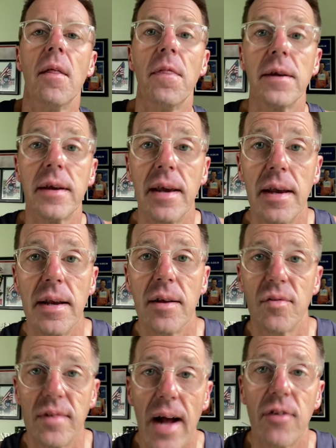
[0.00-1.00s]
The key
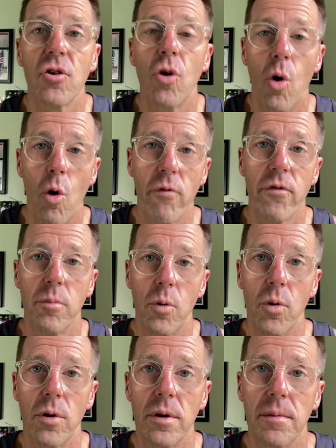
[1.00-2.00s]
is not to go
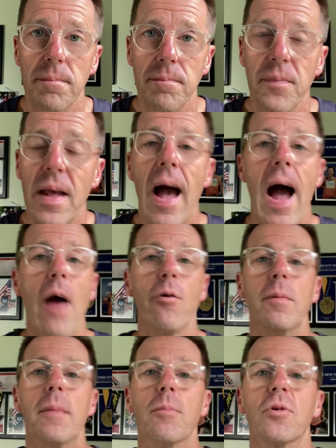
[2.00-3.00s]
overboard. I
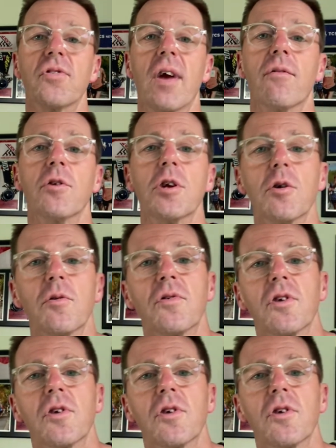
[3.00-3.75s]
remember several years